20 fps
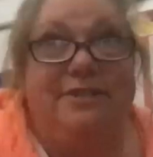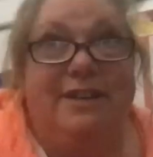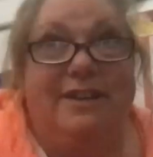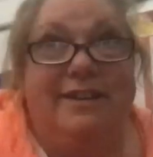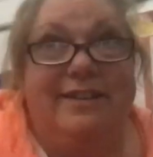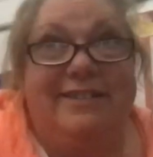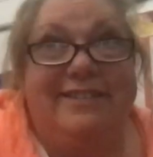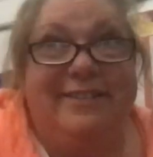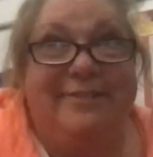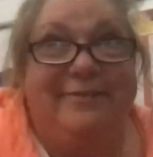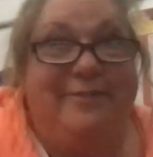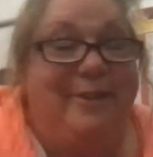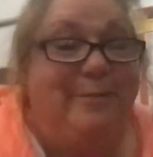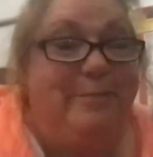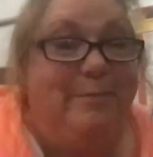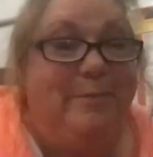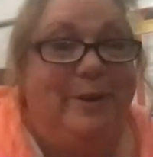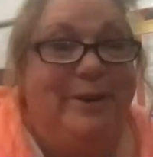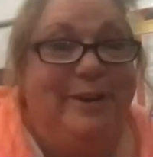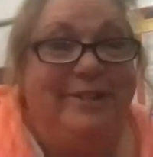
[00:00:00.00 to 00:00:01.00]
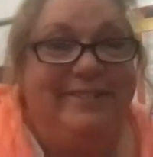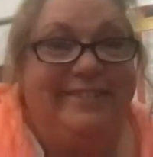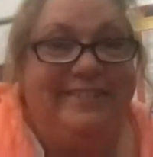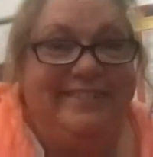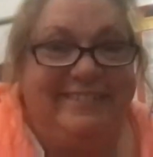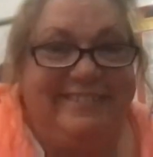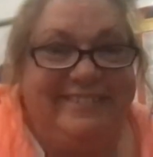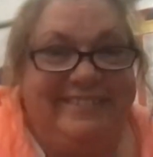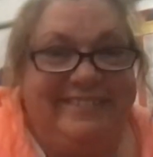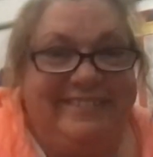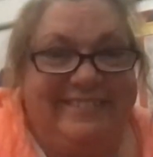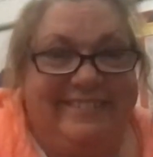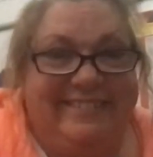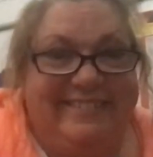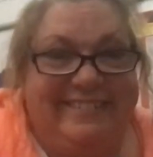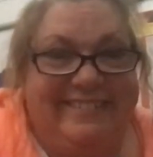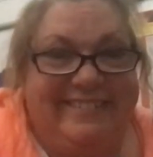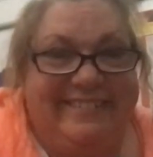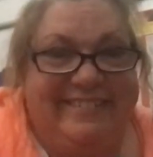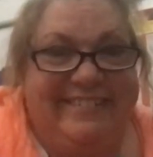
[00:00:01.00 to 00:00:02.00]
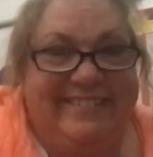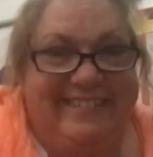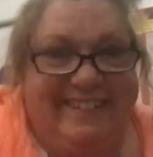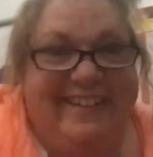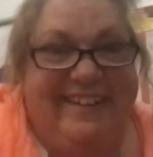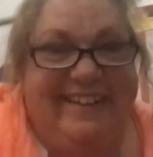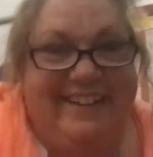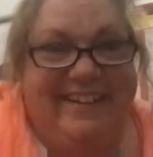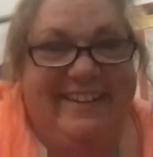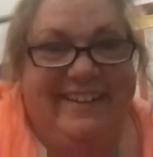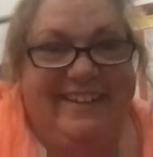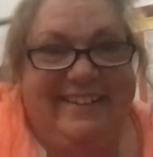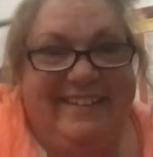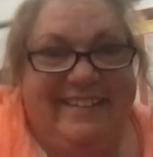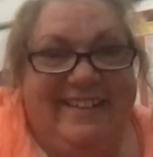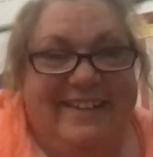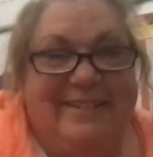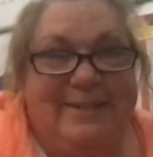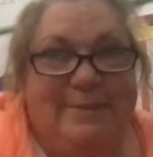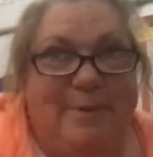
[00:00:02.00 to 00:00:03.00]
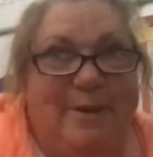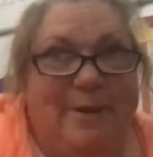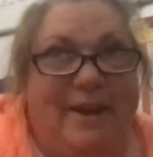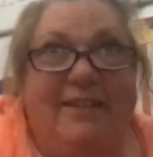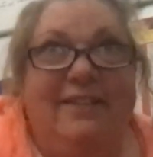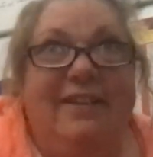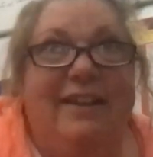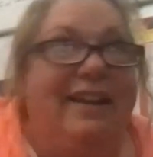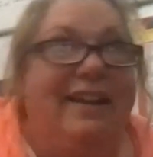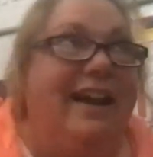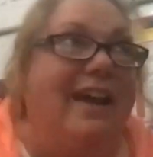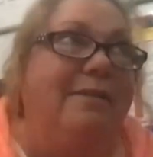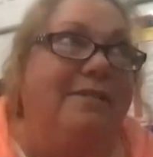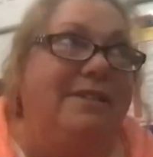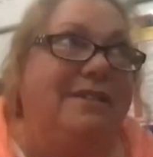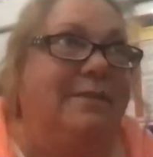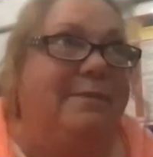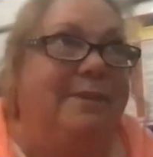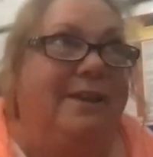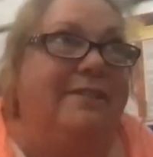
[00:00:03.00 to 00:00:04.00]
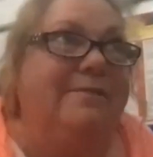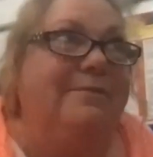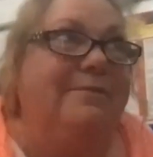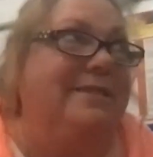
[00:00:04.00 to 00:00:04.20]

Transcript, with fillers: on it's the fun part. Yeah. That's the part. I, like, I always tell my husband, I